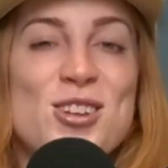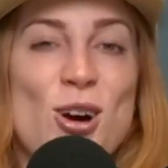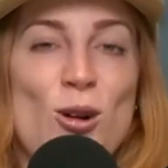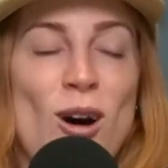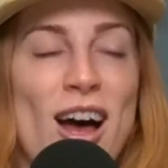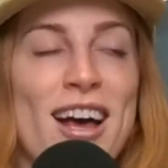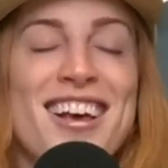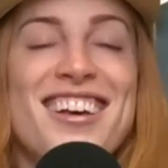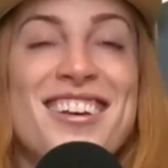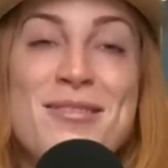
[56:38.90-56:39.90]
No,
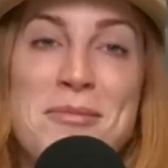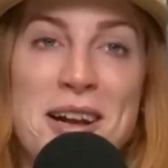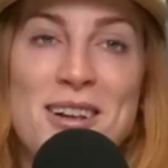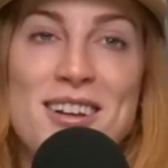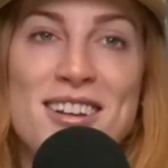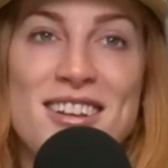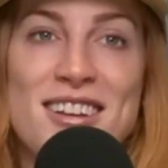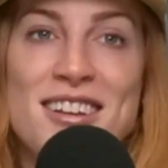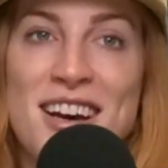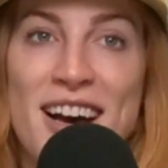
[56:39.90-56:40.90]
I met a
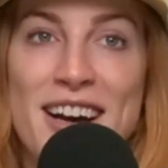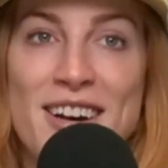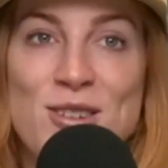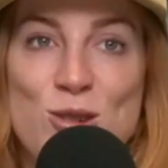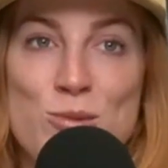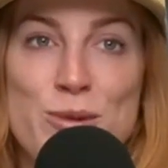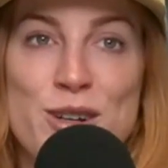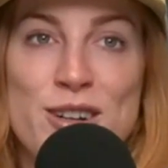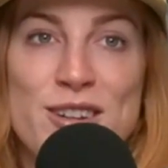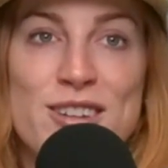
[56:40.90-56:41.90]
guy on
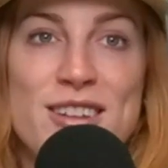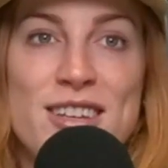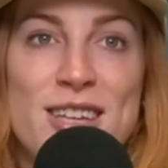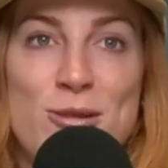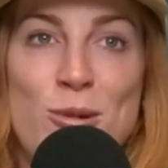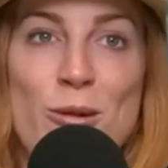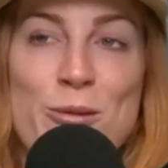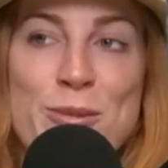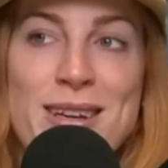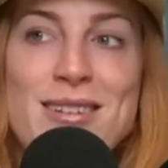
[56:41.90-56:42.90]
Grouper. He will
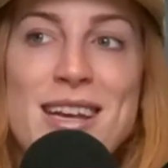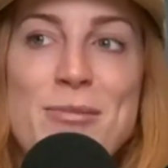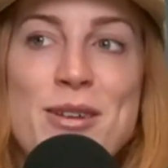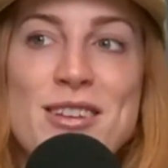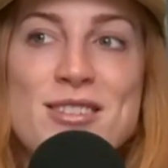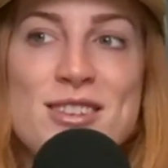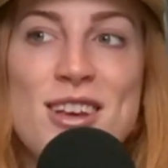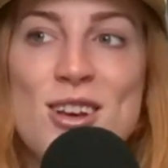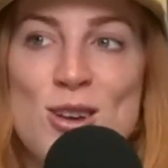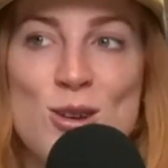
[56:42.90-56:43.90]
remain nameless,
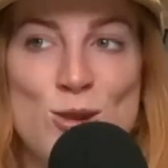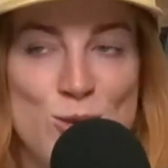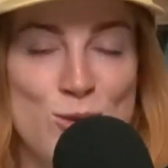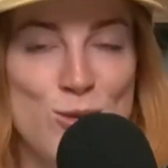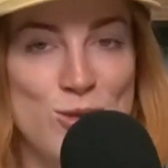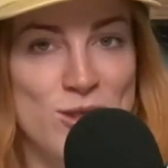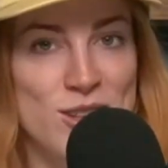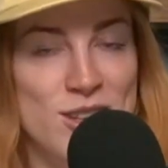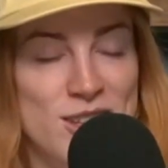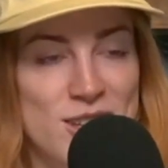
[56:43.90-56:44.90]
who
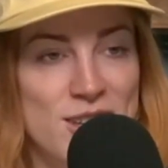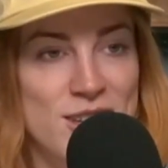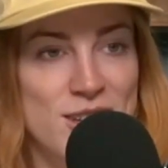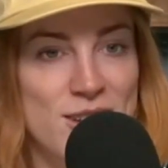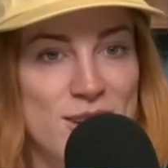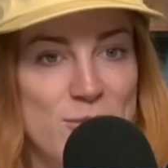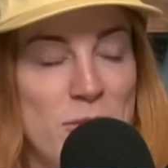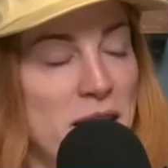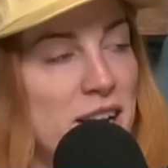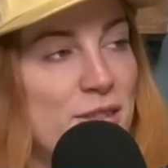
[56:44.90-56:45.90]

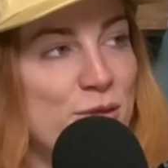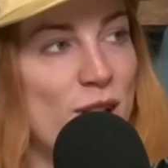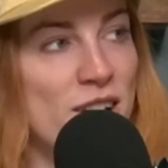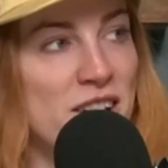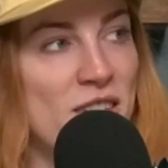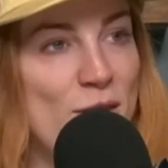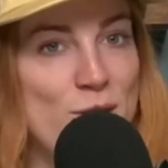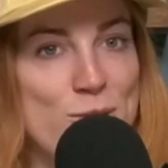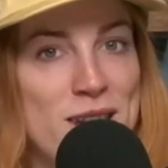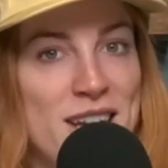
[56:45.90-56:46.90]
might have fallen in love
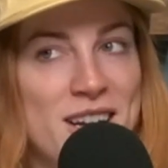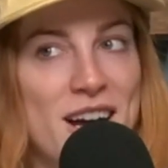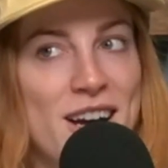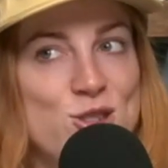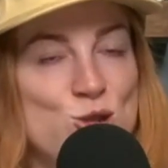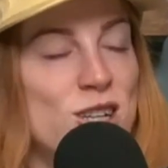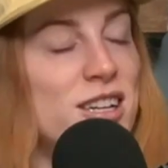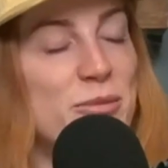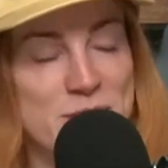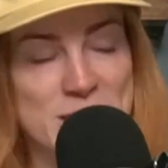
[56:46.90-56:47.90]
with me, and I
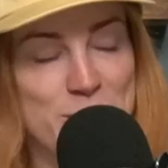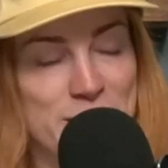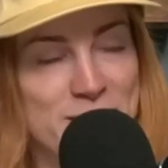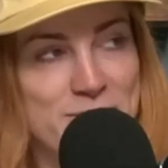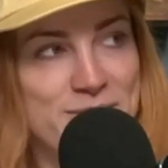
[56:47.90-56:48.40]
treated him terribly.